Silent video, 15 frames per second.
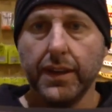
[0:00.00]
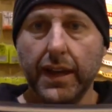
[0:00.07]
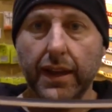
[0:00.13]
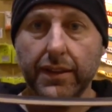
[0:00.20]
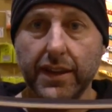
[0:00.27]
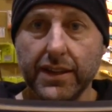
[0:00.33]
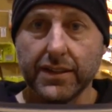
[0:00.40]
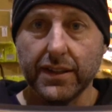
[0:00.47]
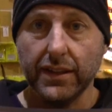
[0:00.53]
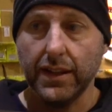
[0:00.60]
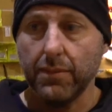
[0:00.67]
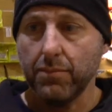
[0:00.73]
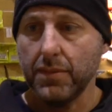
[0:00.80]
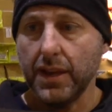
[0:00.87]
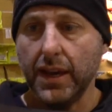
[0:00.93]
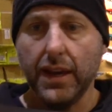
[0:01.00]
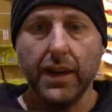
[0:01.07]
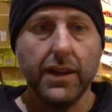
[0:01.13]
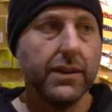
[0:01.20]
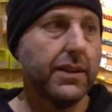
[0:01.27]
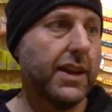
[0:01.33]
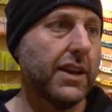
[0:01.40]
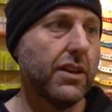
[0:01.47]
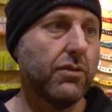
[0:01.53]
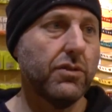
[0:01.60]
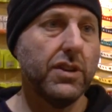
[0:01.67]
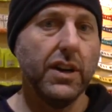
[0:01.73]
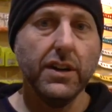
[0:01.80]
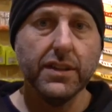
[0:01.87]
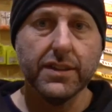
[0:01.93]
Now there's the limb there. Now you'll
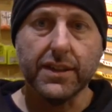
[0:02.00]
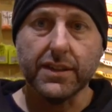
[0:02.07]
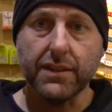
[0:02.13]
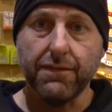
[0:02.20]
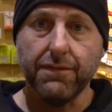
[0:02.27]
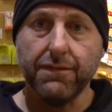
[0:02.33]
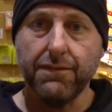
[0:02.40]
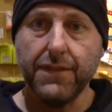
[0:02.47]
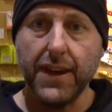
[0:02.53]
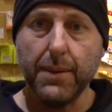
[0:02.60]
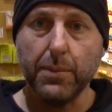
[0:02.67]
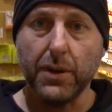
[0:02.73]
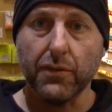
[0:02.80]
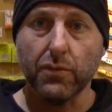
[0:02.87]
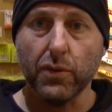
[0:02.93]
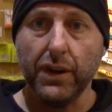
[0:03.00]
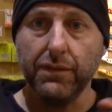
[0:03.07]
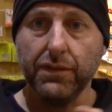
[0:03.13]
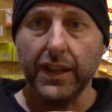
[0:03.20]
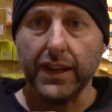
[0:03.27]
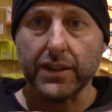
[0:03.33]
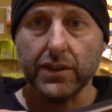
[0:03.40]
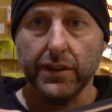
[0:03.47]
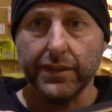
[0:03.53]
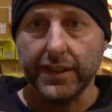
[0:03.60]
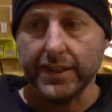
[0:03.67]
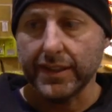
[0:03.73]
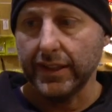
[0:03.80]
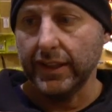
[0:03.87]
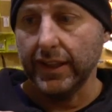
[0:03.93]
notice there's a fair bit of reflex on
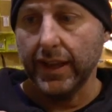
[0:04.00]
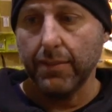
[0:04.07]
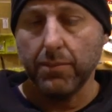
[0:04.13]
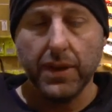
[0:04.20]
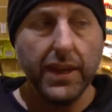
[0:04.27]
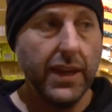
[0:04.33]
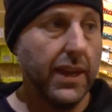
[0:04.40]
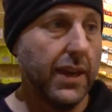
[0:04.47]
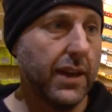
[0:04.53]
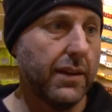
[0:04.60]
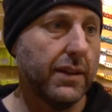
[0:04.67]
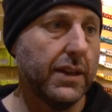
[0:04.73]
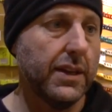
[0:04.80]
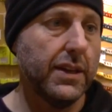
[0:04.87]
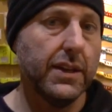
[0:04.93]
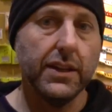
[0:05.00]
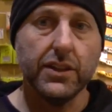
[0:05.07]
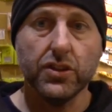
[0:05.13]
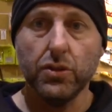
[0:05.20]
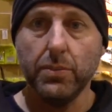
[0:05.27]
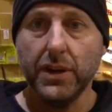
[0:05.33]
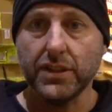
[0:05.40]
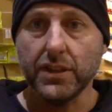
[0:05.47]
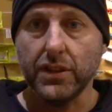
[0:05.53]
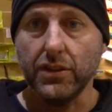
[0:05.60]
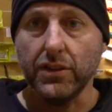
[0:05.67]
this limb here. It's almost